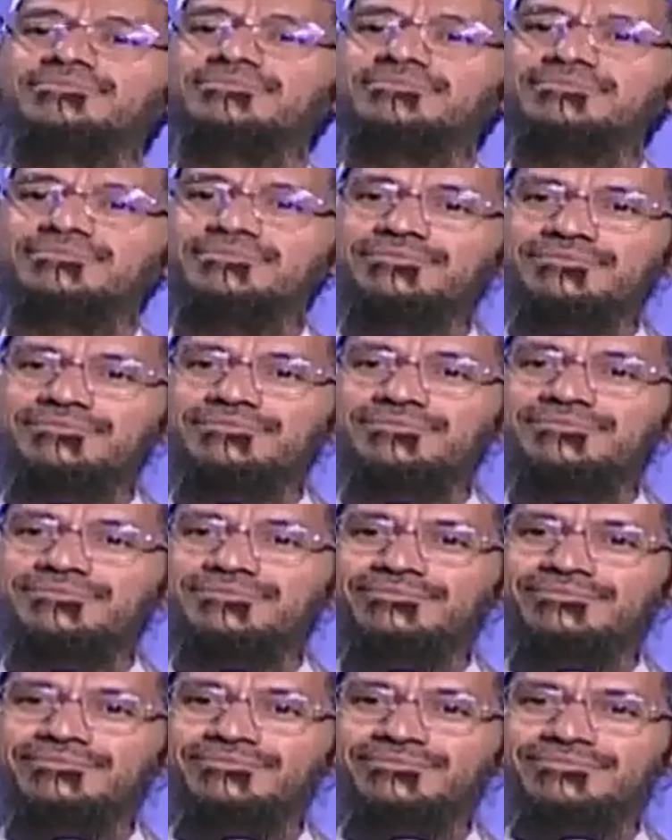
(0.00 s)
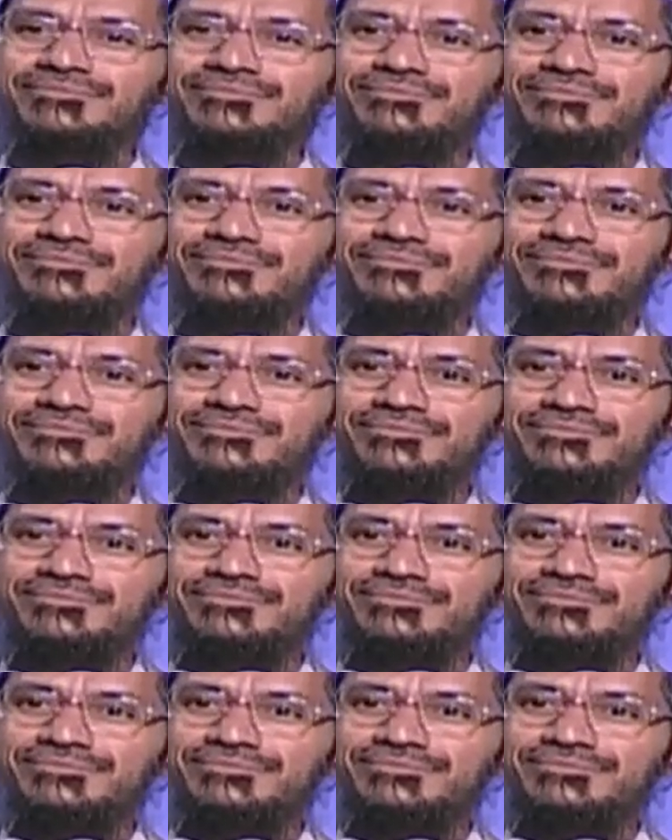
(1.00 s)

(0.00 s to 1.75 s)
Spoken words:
[no speech]